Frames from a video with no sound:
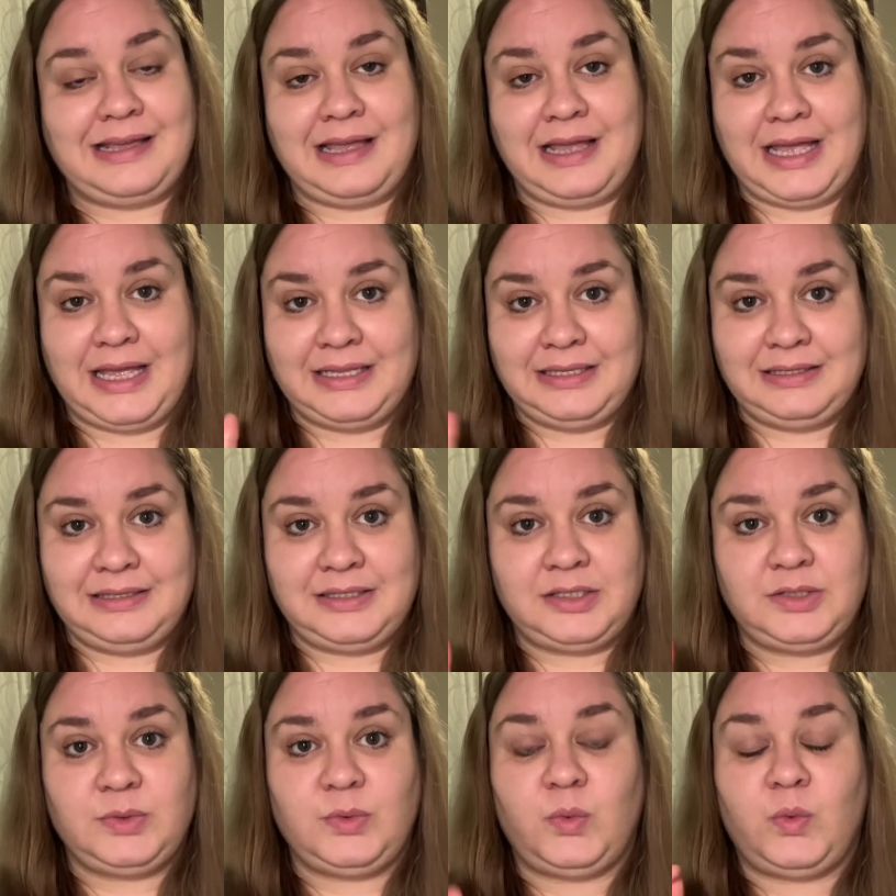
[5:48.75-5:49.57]

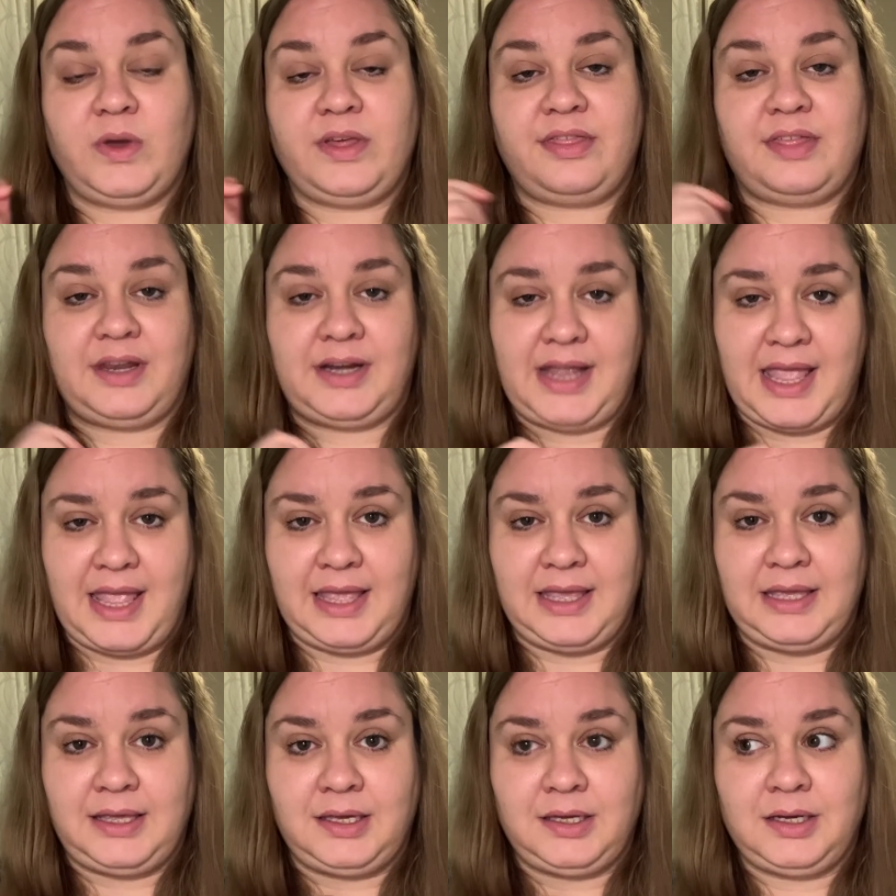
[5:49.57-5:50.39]
end with an
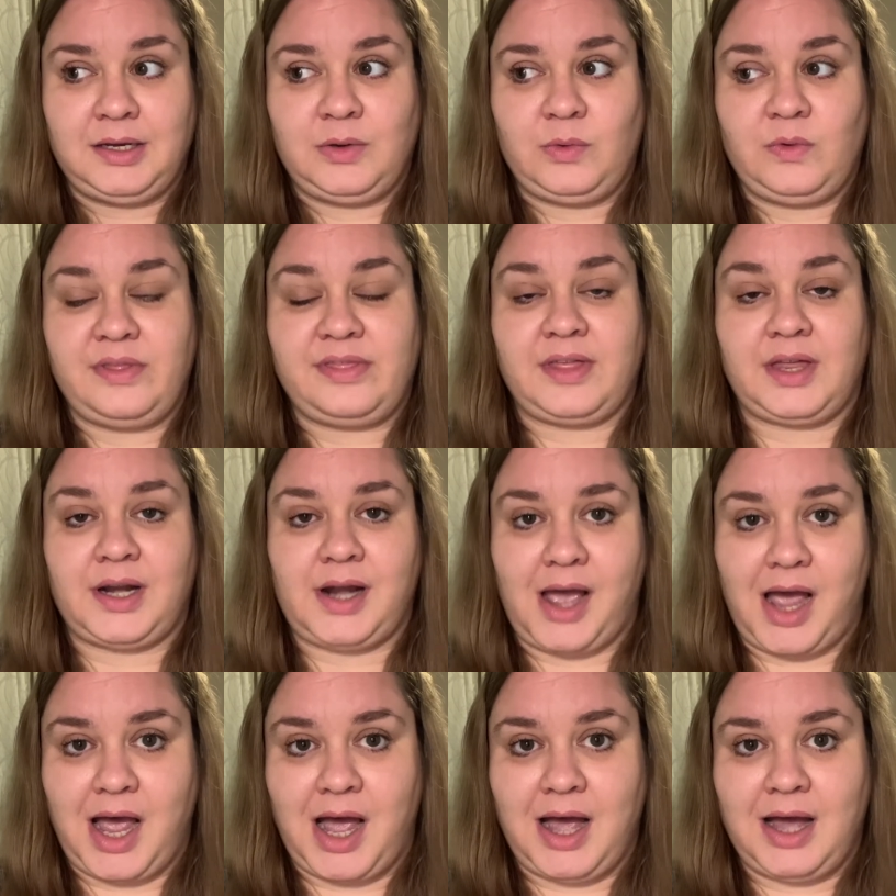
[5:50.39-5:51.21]
A, with an
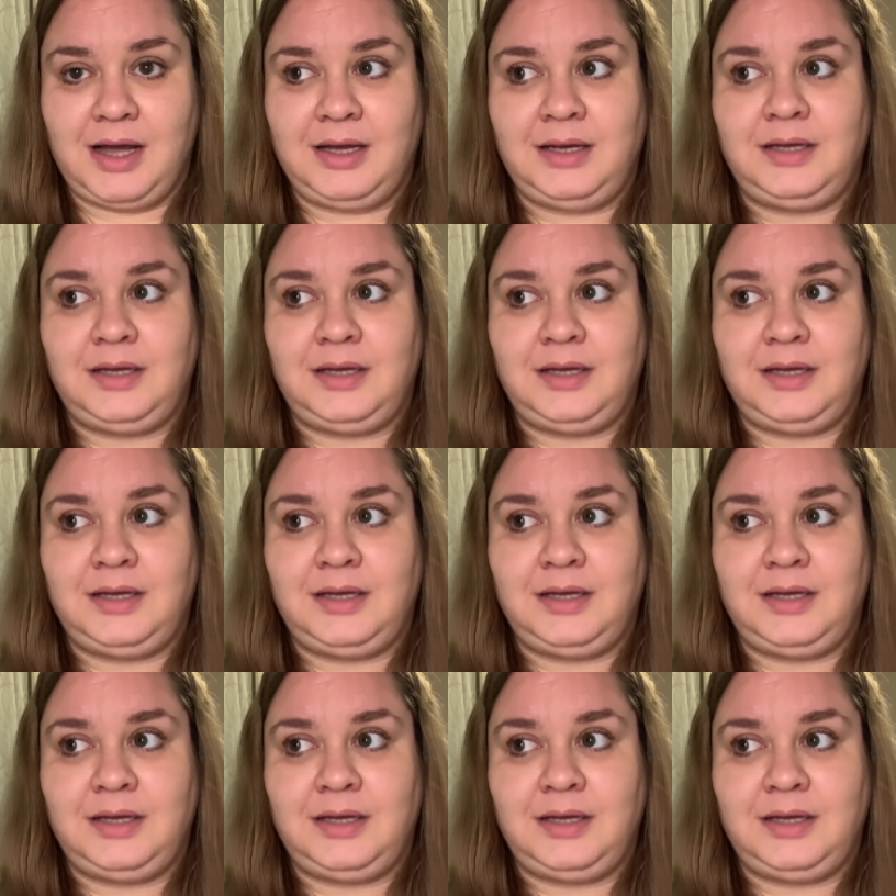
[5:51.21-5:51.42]
A,